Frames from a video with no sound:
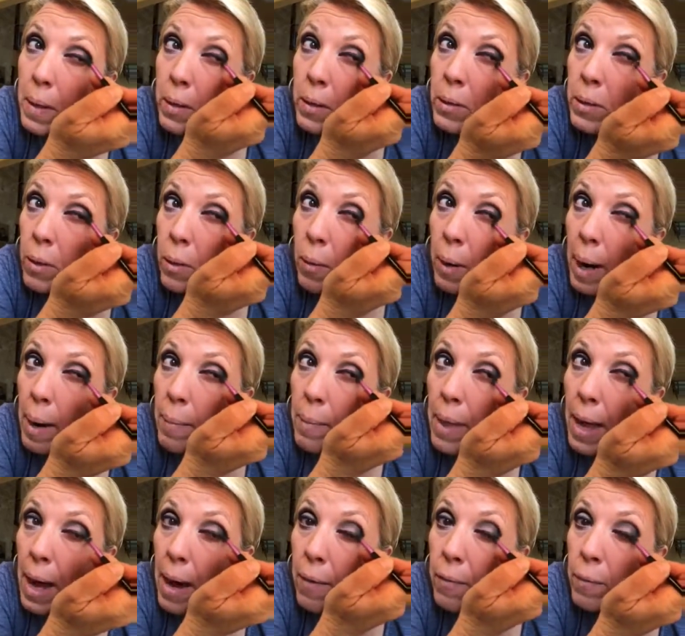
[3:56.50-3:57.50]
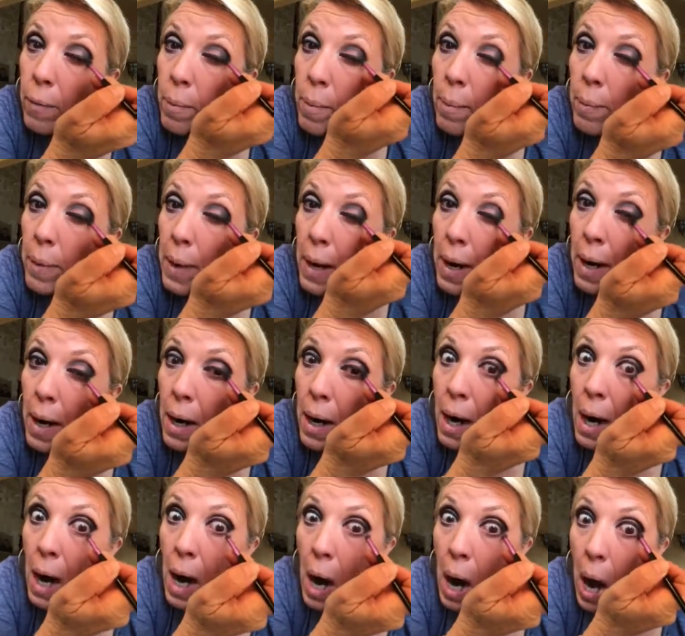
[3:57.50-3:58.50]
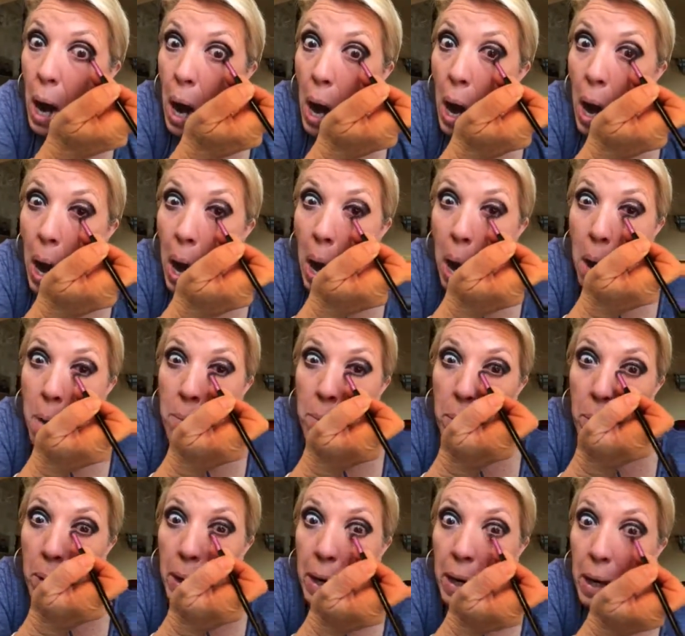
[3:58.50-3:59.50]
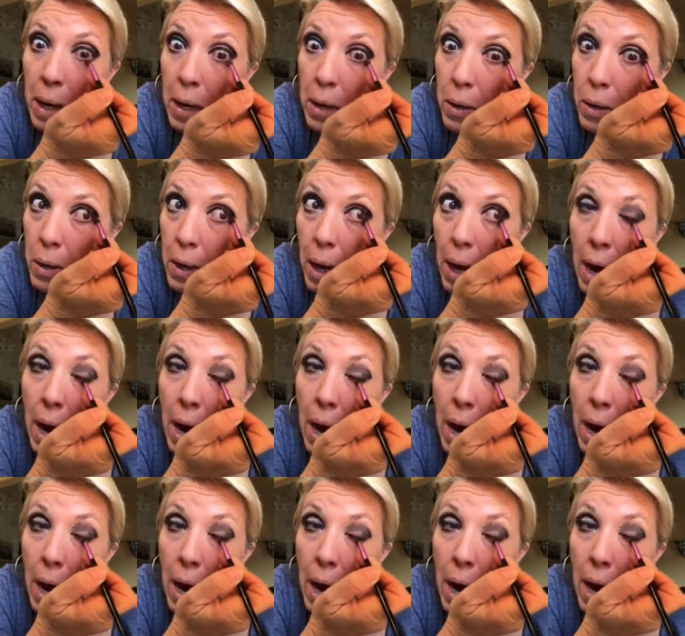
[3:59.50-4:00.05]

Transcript: just grab that from up there and bring it under the